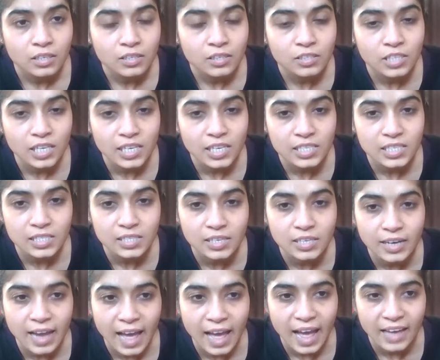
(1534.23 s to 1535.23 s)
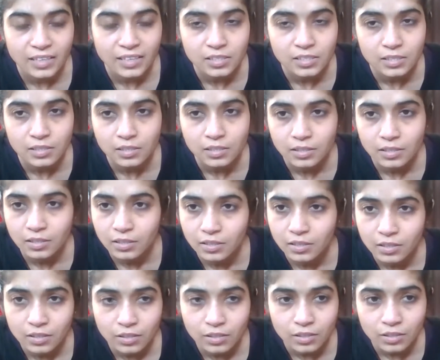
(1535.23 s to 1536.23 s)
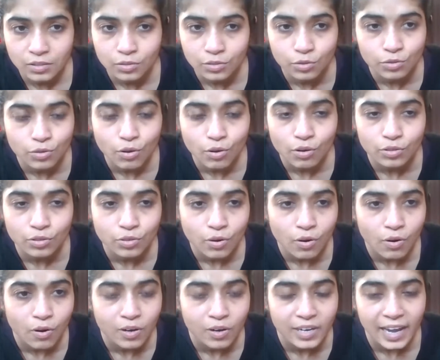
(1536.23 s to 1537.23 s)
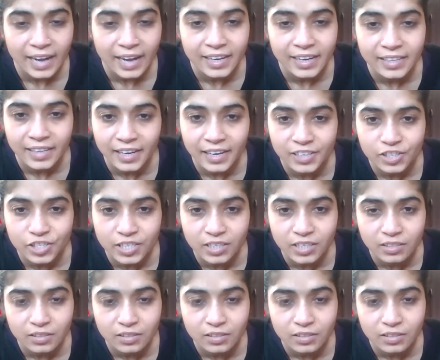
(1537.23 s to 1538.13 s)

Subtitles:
Just relax. Do not hold any tension.